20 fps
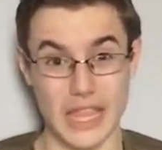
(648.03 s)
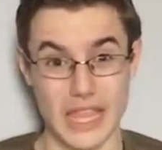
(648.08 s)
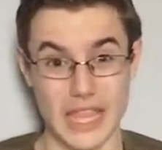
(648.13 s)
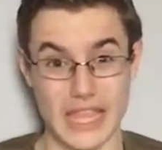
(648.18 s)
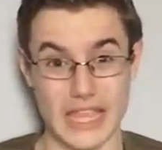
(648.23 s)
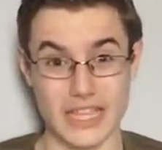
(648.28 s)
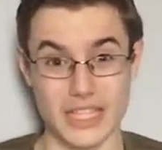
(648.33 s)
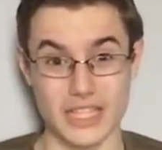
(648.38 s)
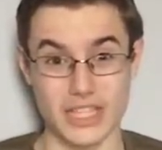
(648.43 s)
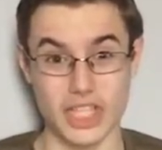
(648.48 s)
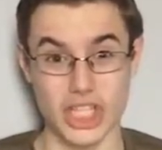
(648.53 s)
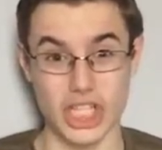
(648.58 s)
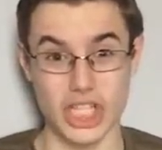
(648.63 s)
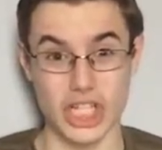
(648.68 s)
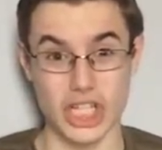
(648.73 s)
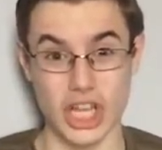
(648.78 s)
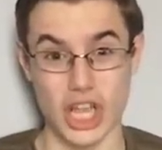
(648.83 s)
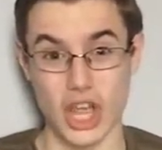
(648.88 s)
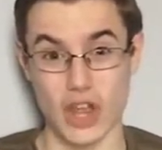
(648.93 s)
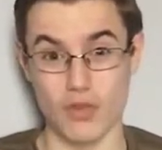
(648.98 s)
each
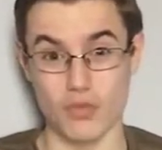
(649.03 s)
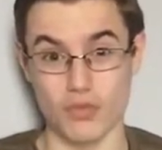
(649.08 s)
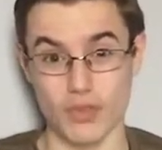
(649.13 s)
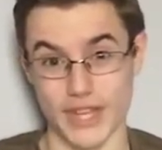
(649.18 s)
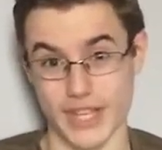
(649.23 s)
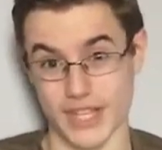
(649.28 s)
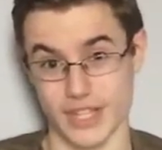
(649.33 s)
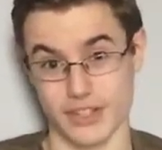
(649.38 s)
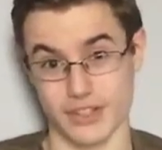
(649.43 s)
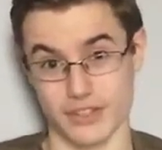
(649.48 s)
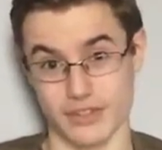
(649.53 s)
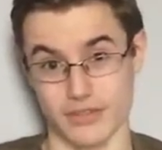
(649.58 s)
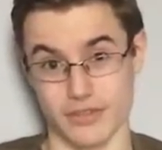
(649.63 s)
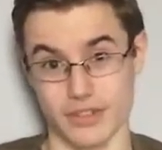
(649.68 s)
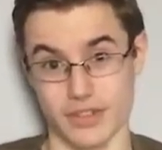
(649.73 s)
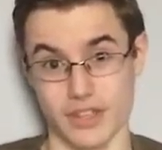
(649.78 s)
region.